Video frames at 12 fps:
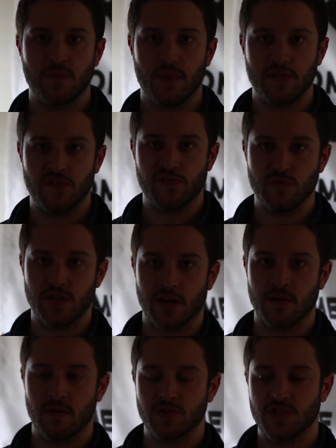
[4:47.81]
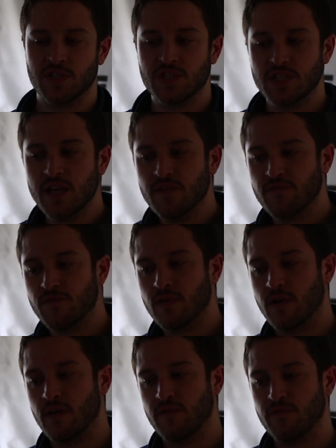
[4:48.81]
by these new technologies, instead
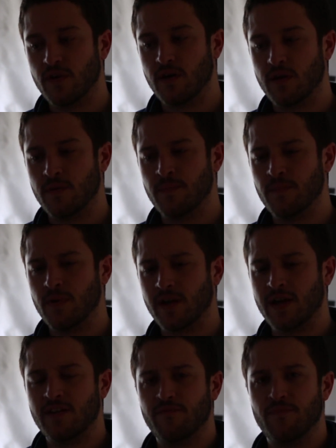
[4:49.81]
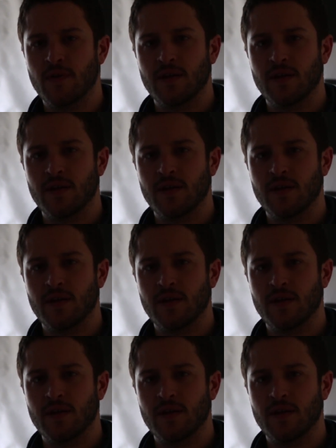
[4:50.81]
of a kind of